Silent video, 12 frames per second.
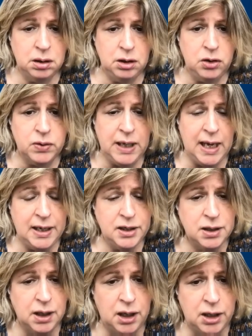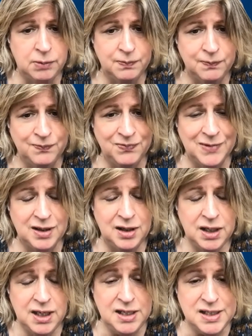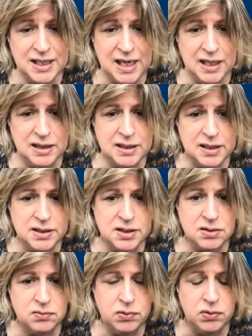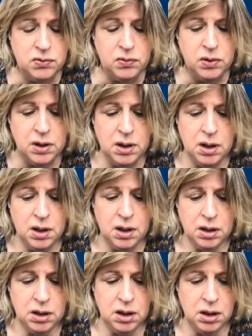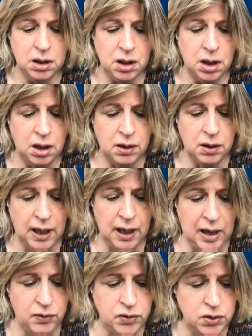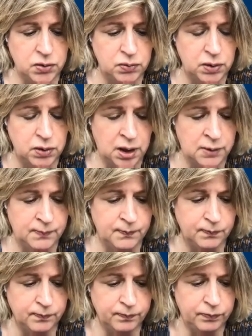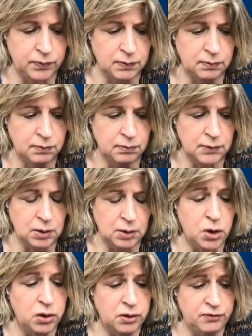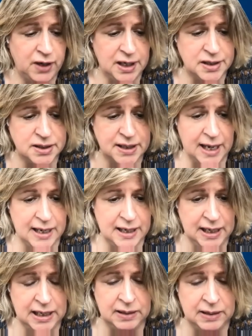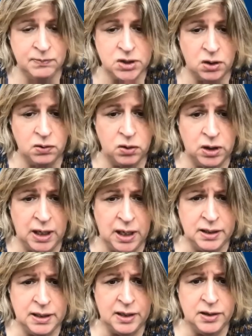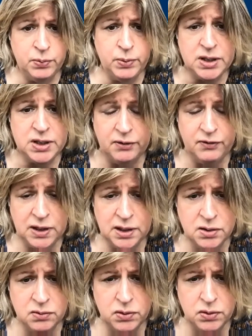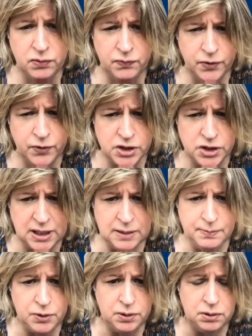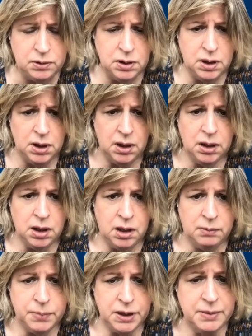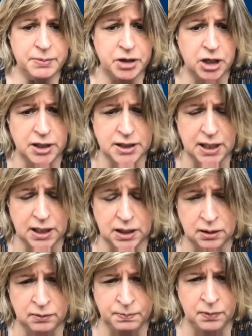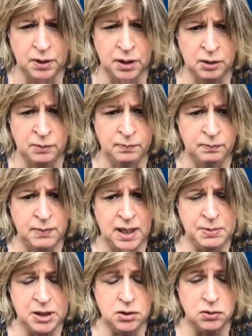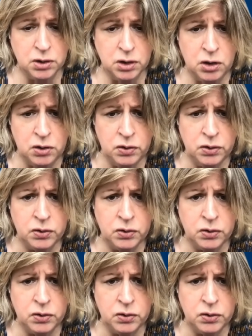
you can indicate this through how you motivate that aim. So, and the risk of it through, for example, preliminary data, maybe your own